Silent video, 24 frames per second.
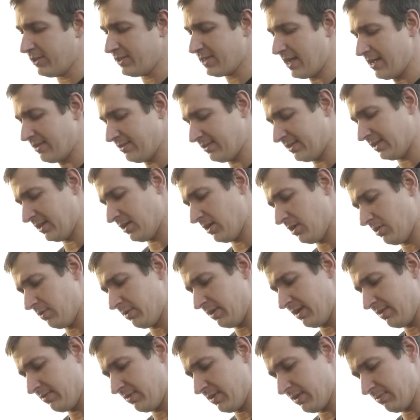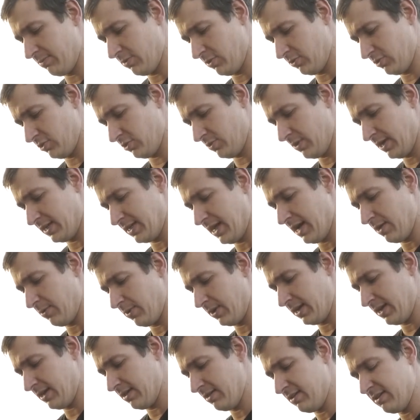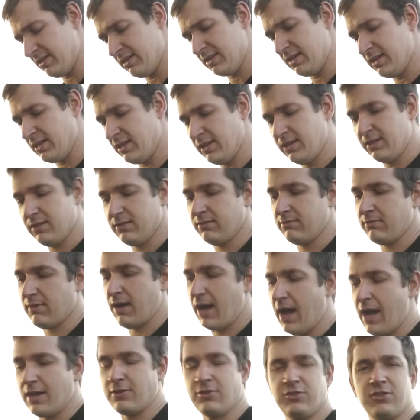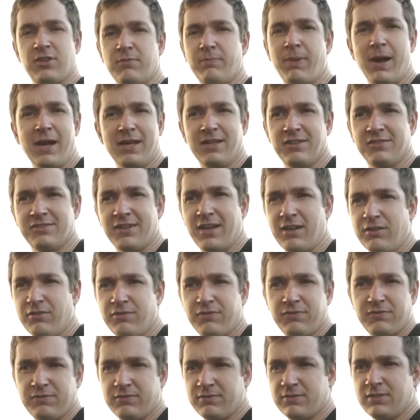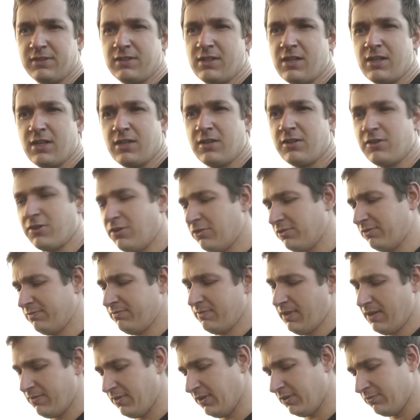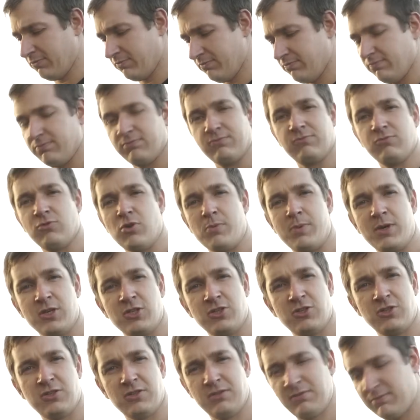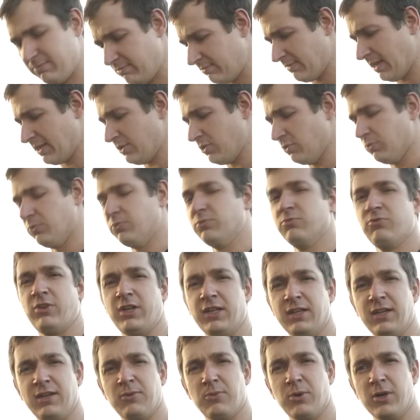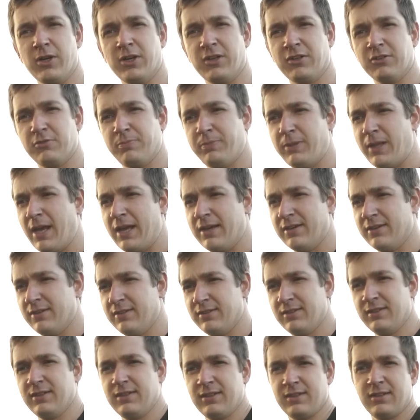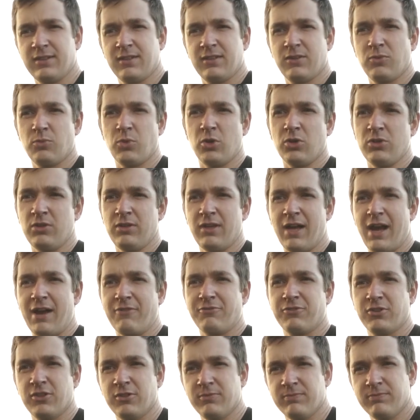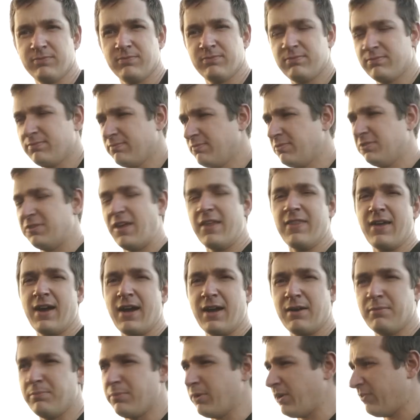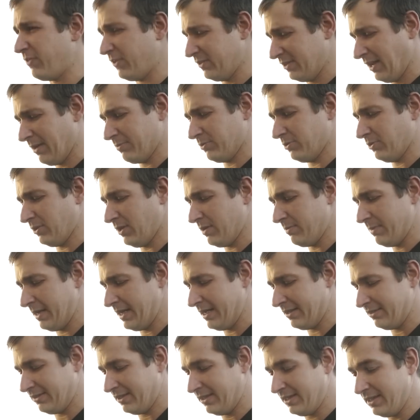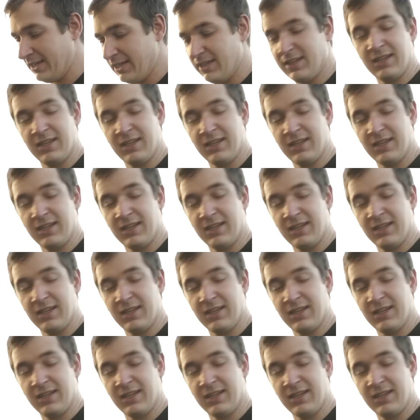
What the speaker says: to test it or whatever. I'm not sure. I doubt it. I just said, buy it yourself, because if it's rubbish and don't really work as planned, we'll have to say that. But if it's absolutely amazing,